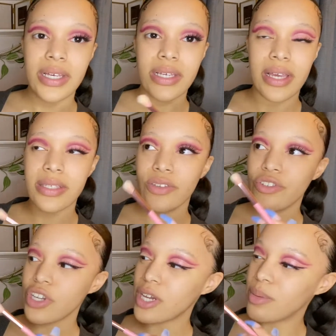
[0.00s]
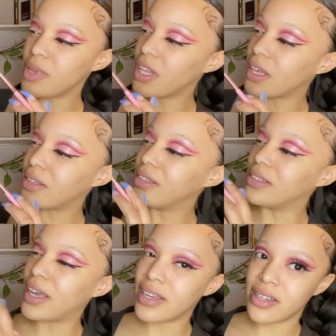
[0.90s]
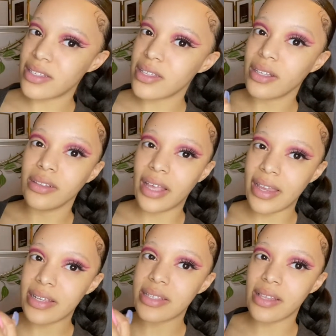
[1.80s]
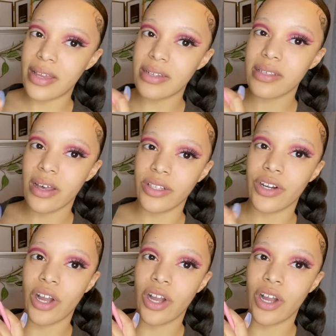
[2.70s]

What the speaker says: It's usually going to be like the lightest color